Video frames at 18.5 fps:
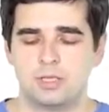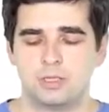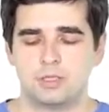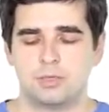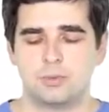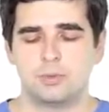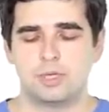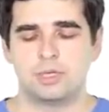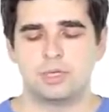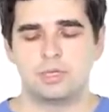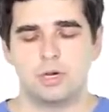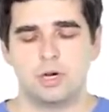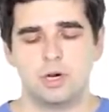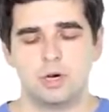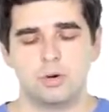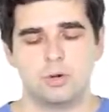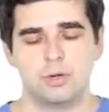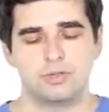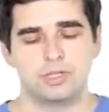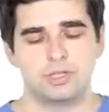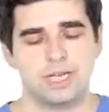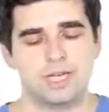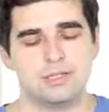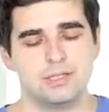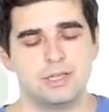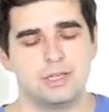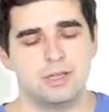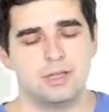So we know
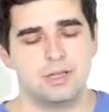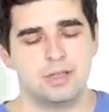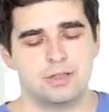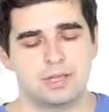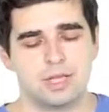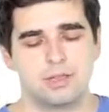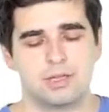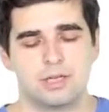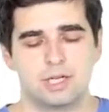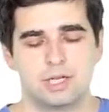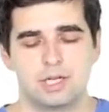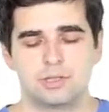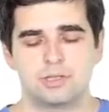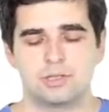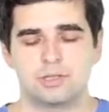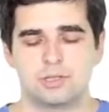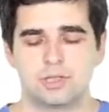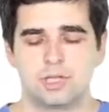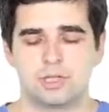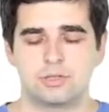already that the characters